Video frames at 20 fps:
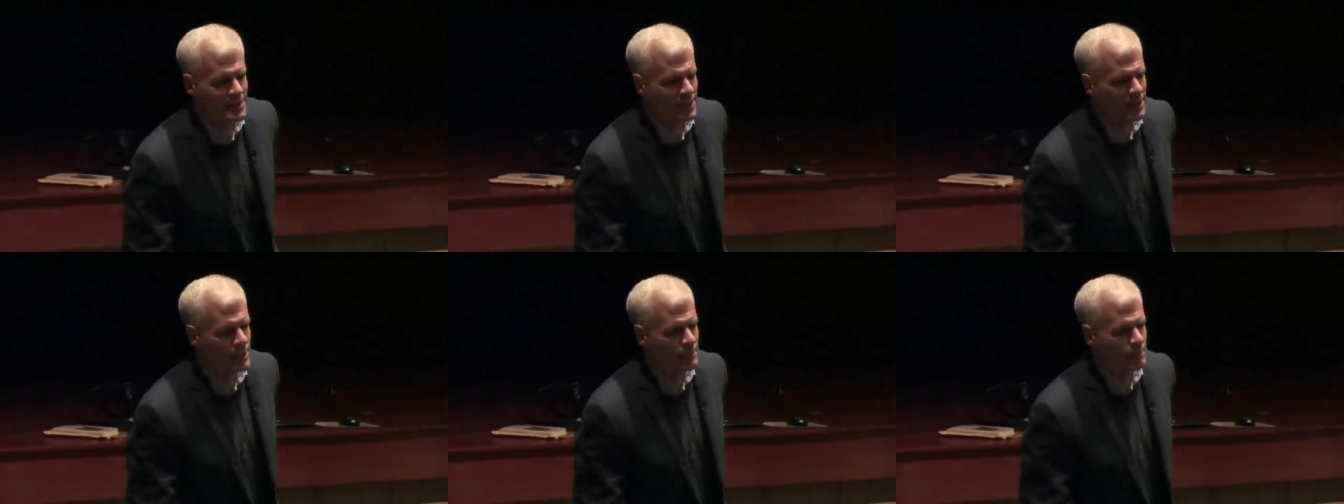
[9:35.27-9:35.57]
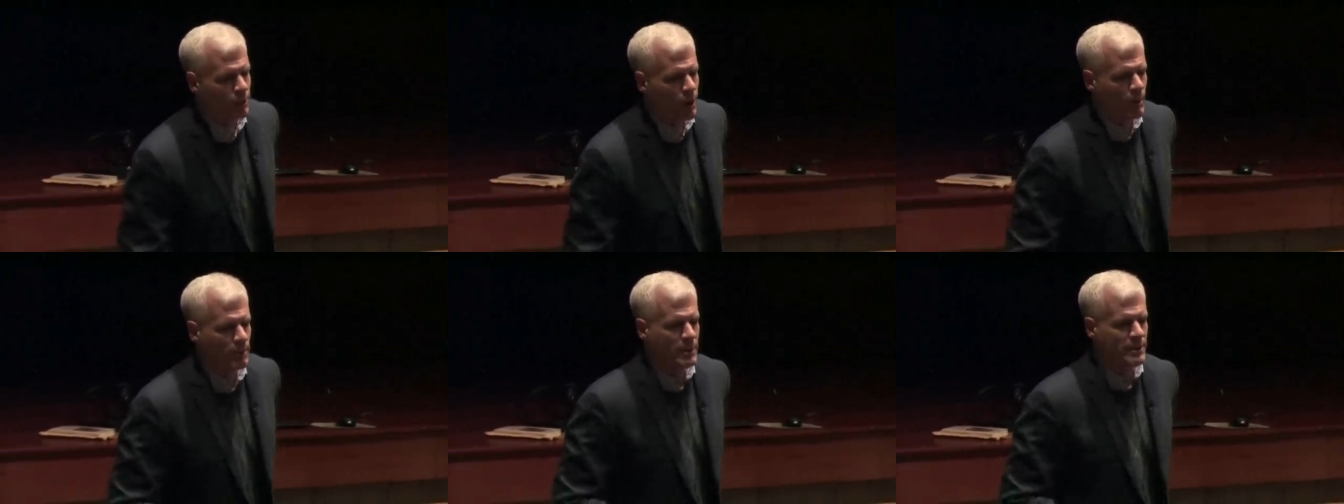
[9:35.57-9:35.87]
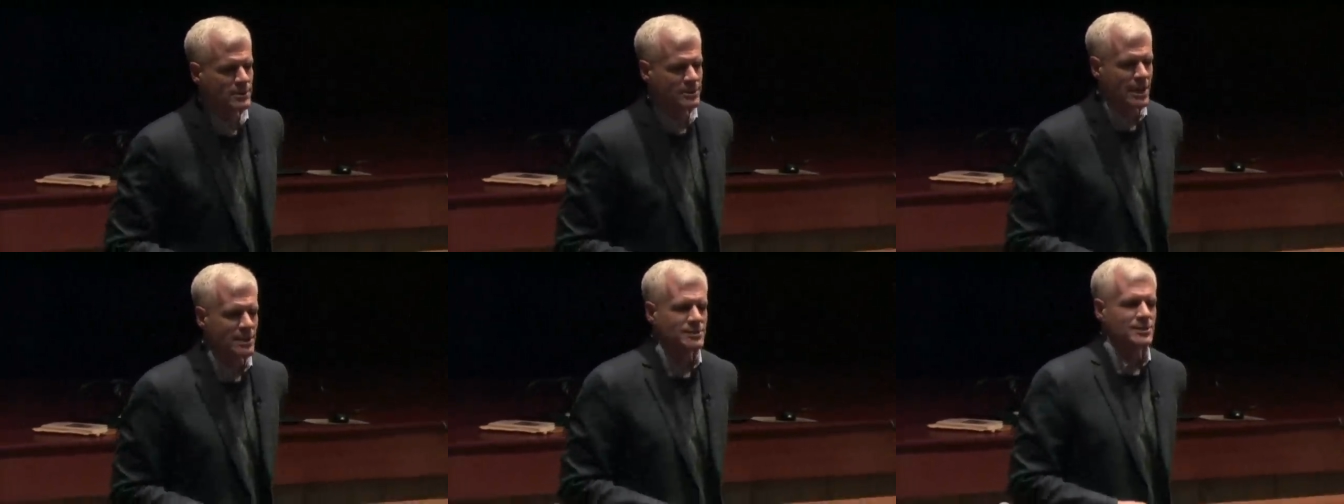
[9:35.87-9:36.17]

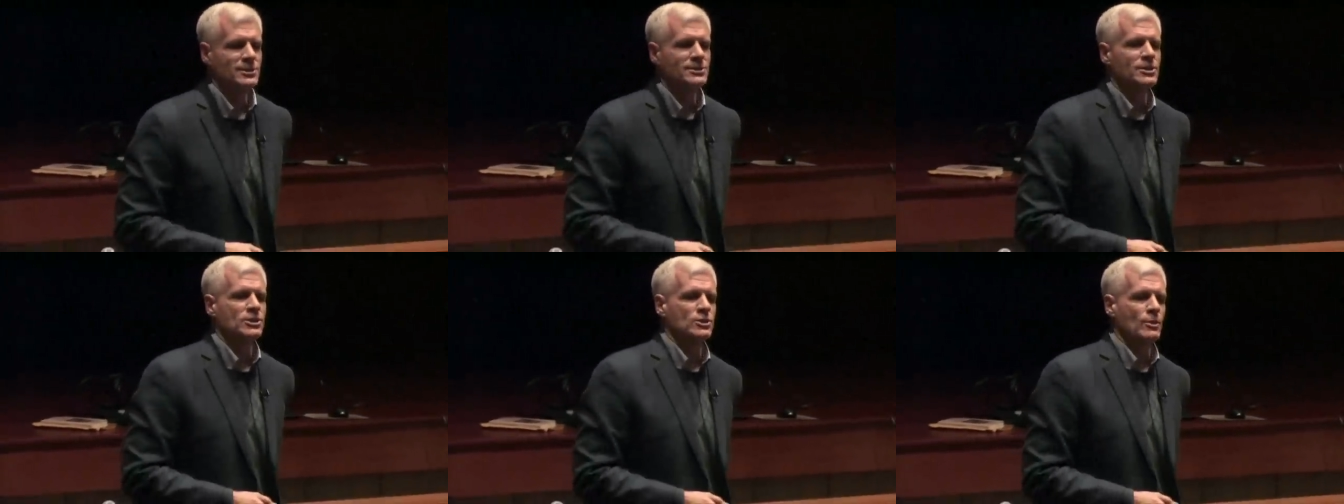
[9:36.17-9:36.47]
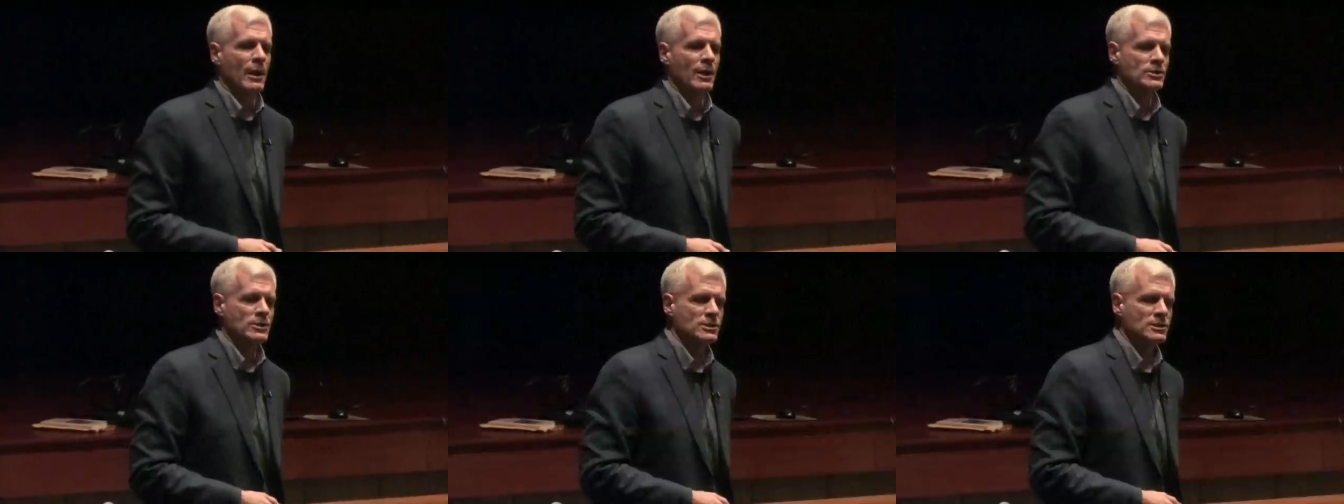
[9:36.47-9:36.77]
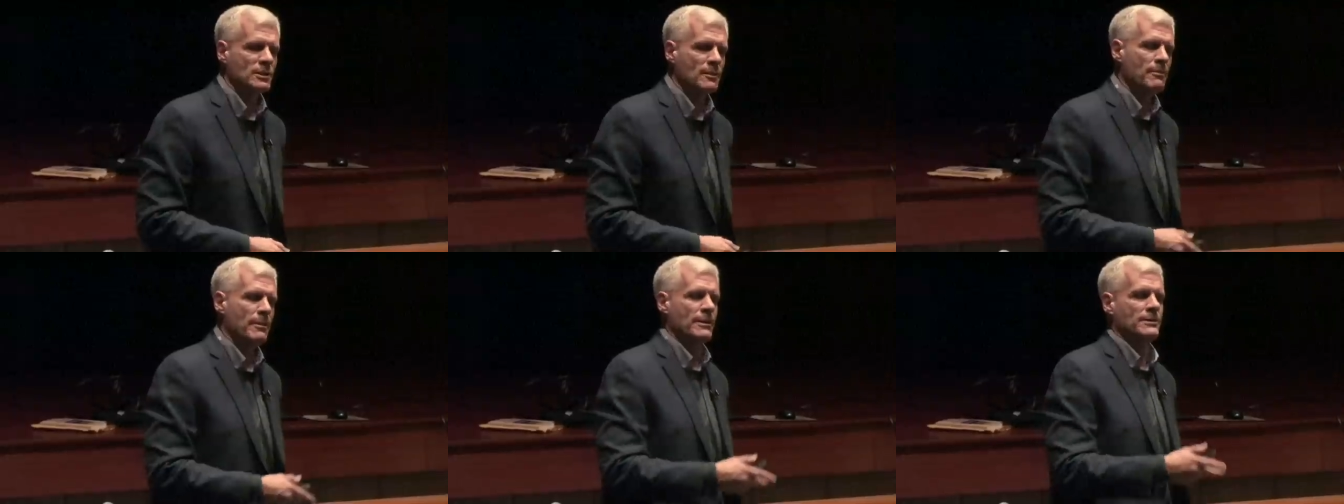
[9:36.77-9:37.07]
inappropriate testing
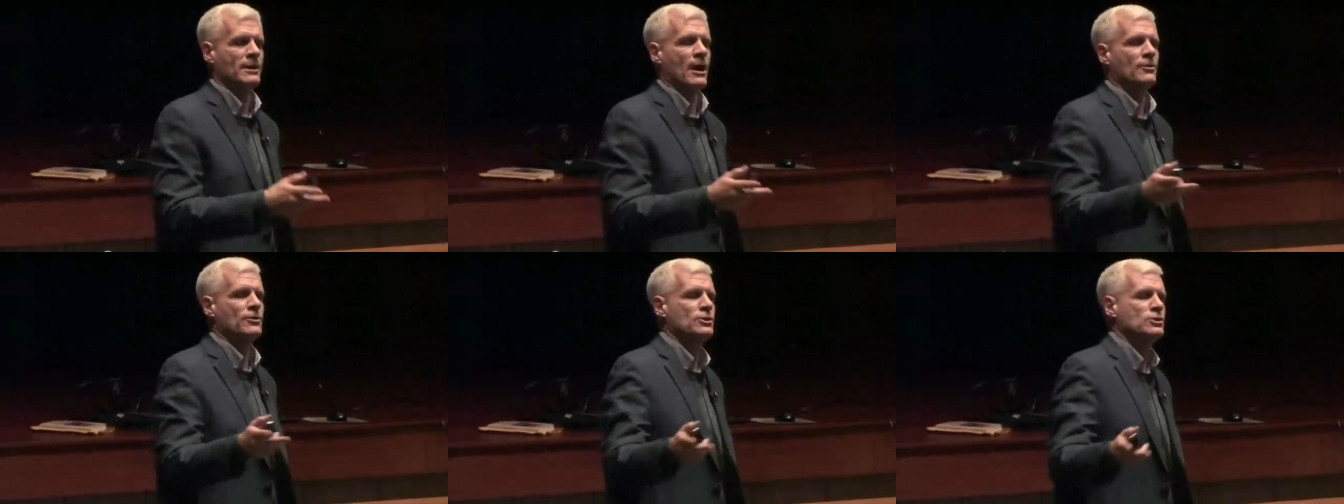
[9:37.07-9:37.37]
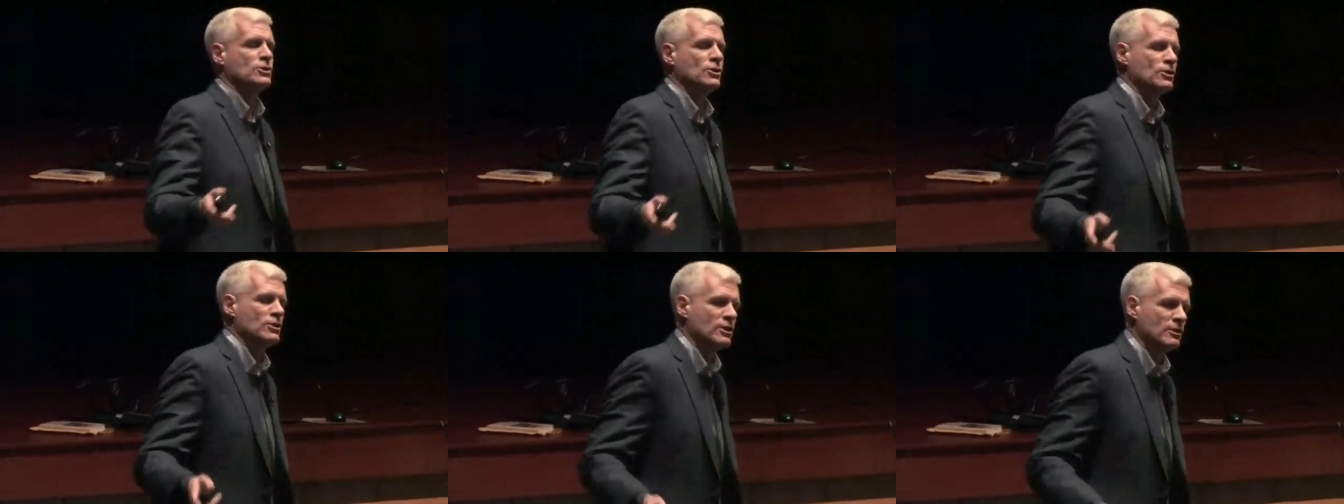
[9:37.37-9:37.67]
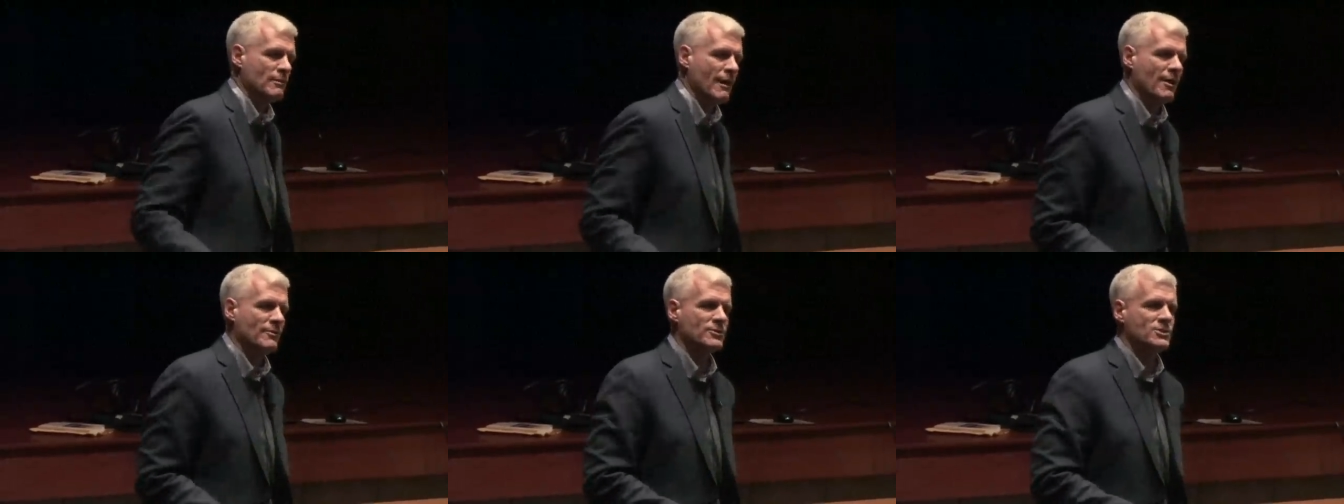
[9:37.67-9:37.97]
situations compared to other children
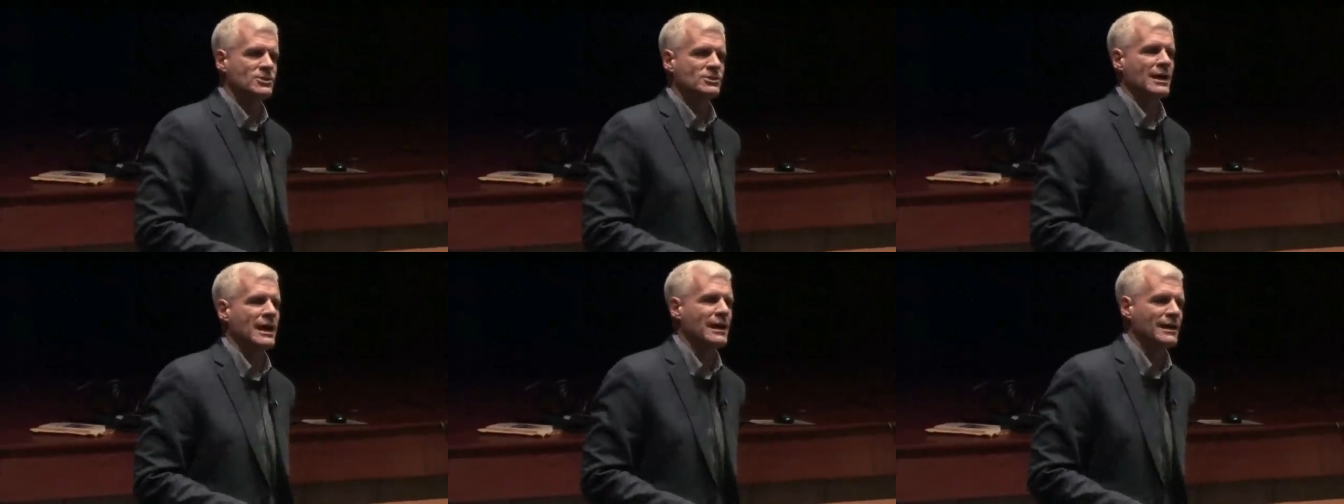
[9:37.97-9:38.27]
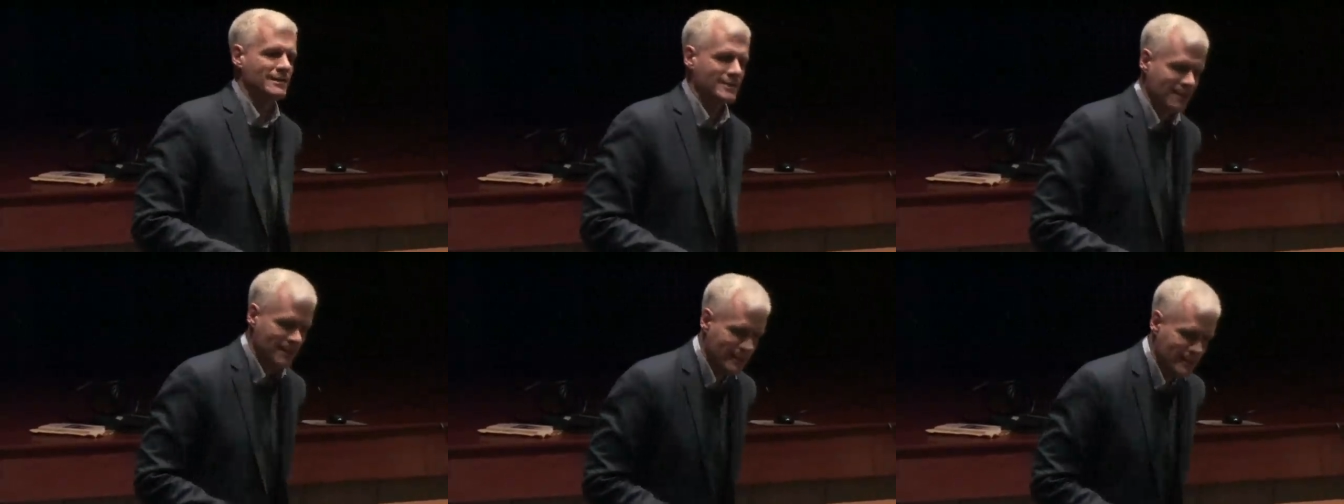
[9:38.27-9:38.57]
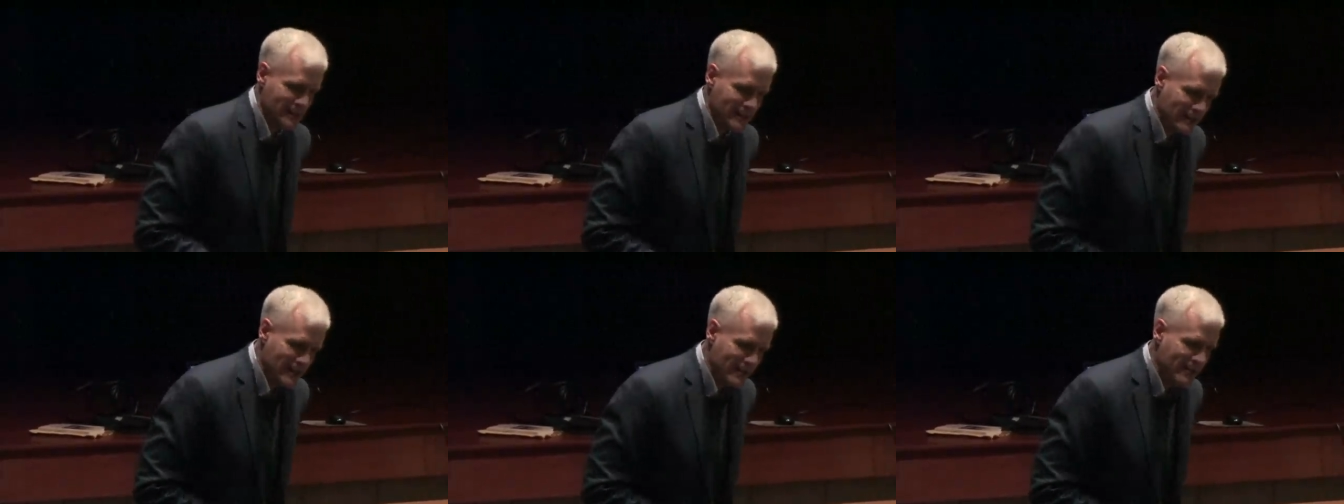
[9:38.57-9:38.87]
around the state,
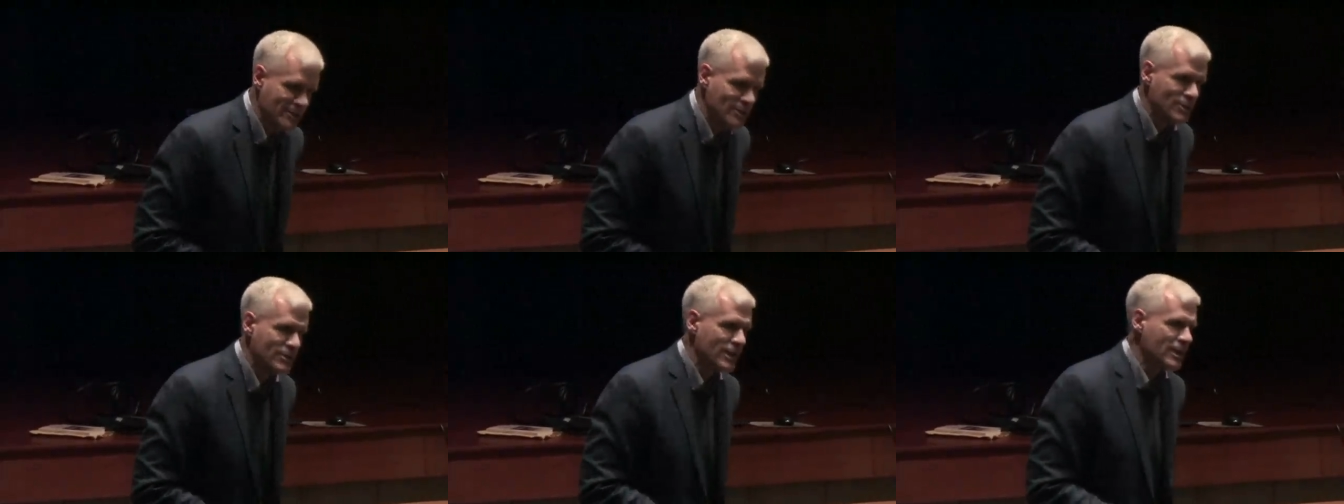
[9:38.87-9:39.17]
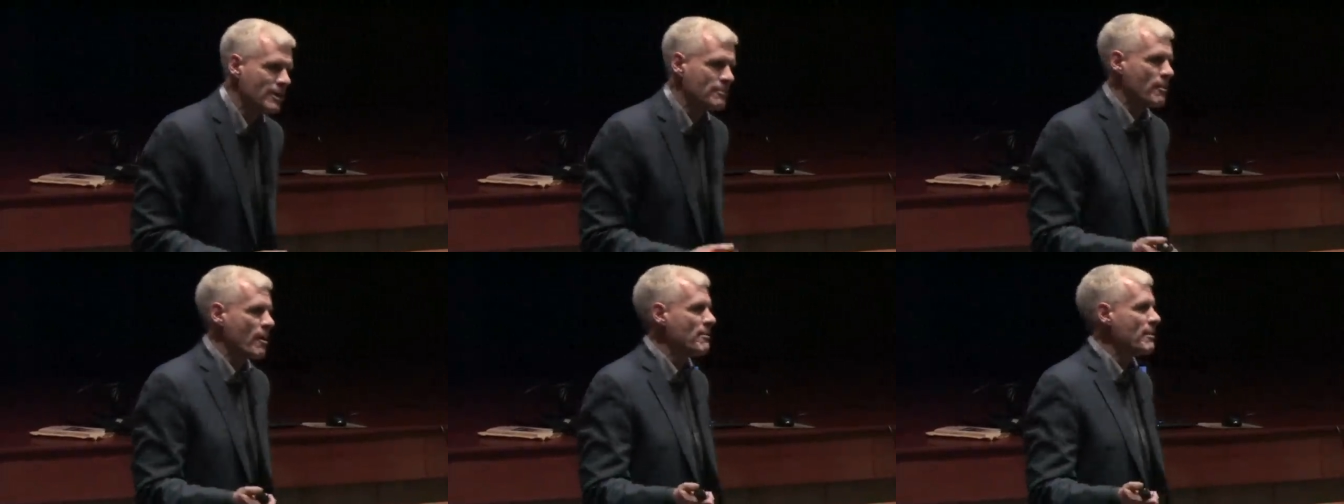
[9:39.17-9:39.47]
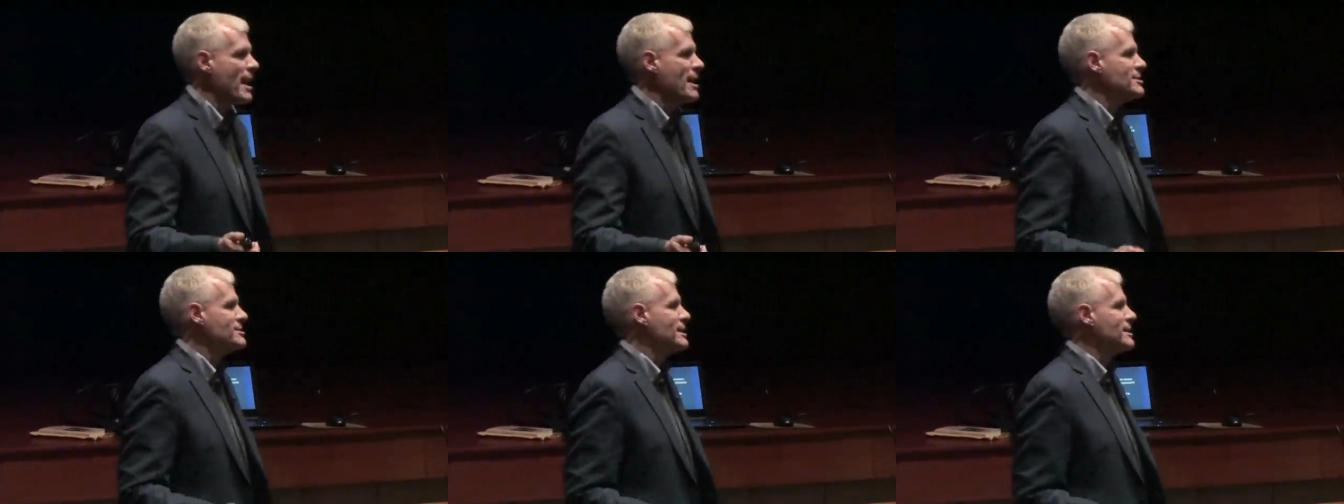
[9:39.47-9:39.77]
and how they do with
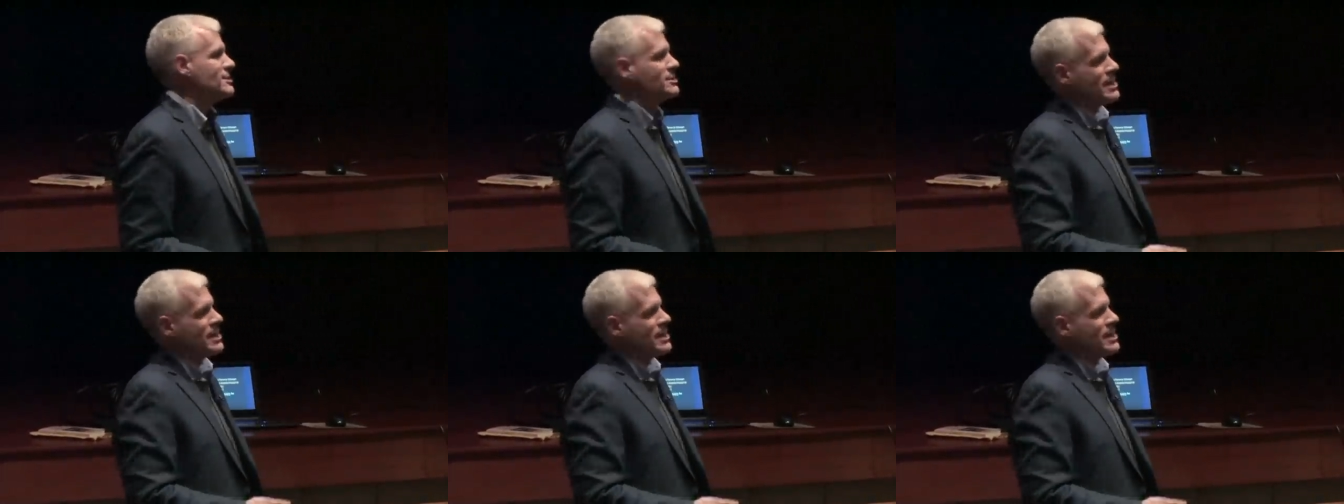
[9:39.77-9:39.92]
inappropriate high-stakes